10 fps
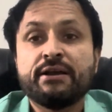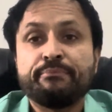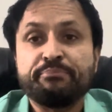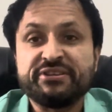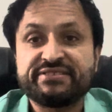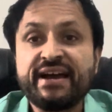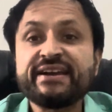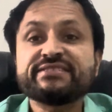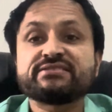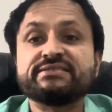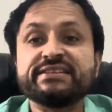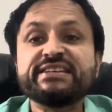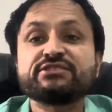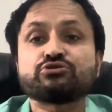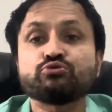Besides
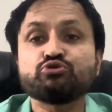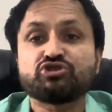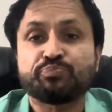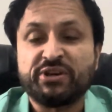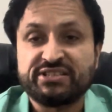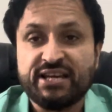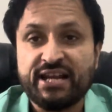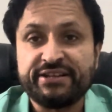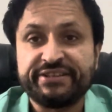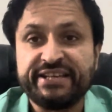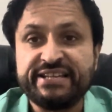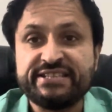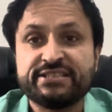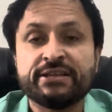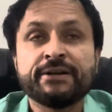these two
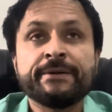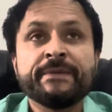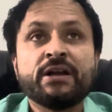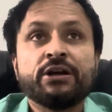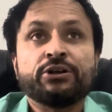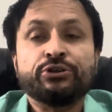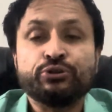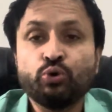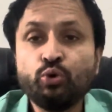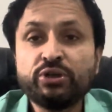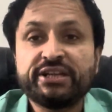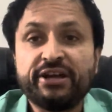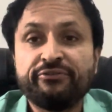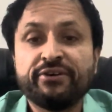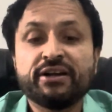specialities, don't
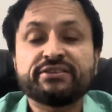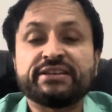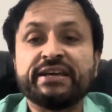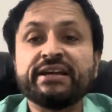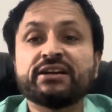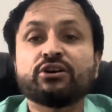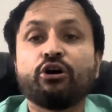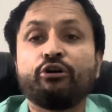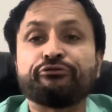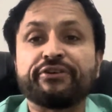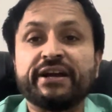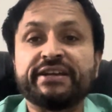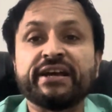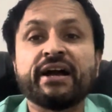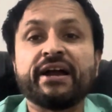ever think of
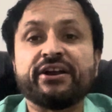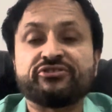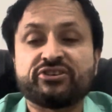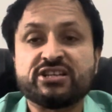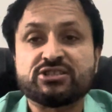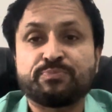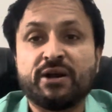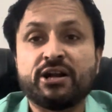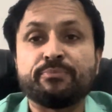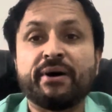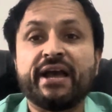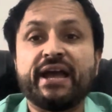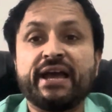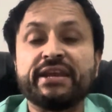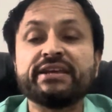getting a hair transplant by
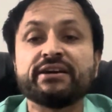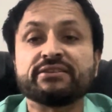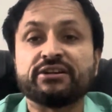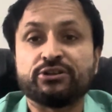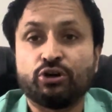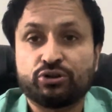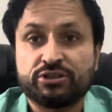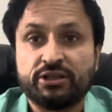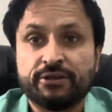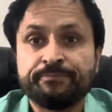any other doctor.